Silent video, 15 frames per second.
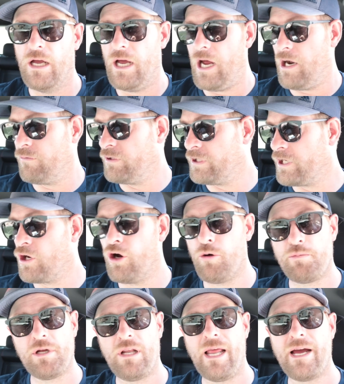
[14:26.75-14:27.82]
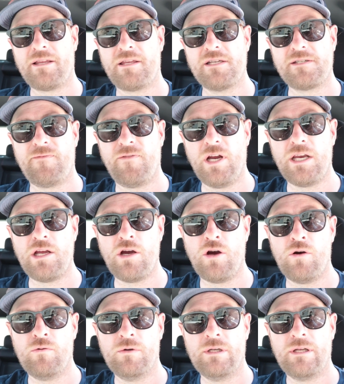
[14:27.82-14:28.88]
I really hope you like this
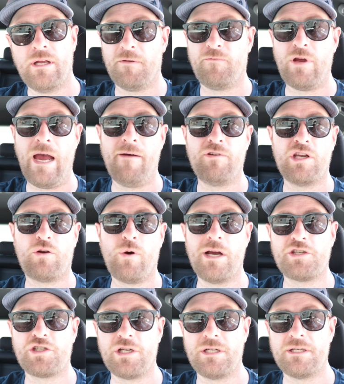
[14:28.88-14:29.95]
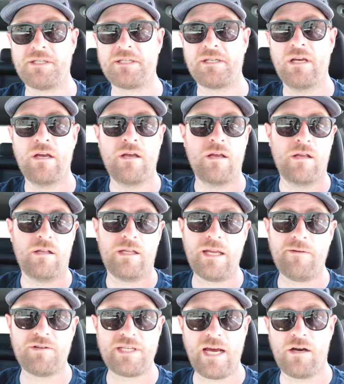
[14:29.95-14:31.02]
video. If you have any questions,
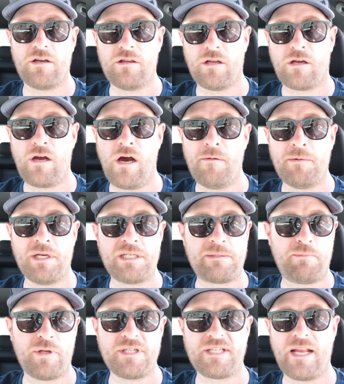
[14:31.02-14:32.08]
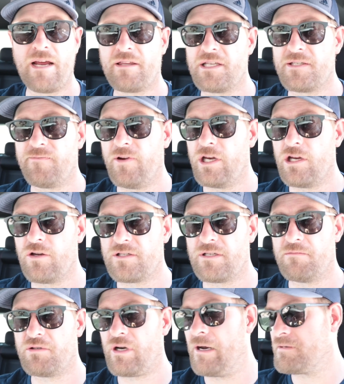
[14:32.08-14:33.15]
leave it down in the comments. Please like this video,
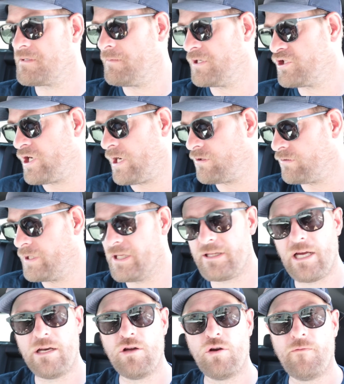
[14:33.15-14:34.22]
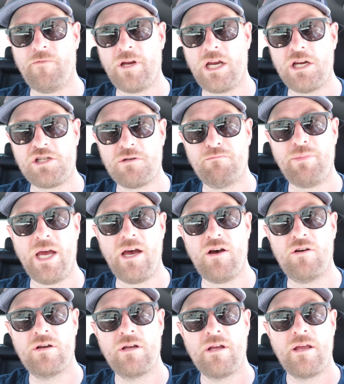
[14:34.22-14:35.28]
subscribe to my channel, and hit that notification
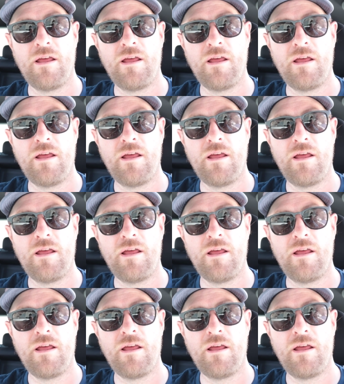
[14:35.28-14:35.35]
bell.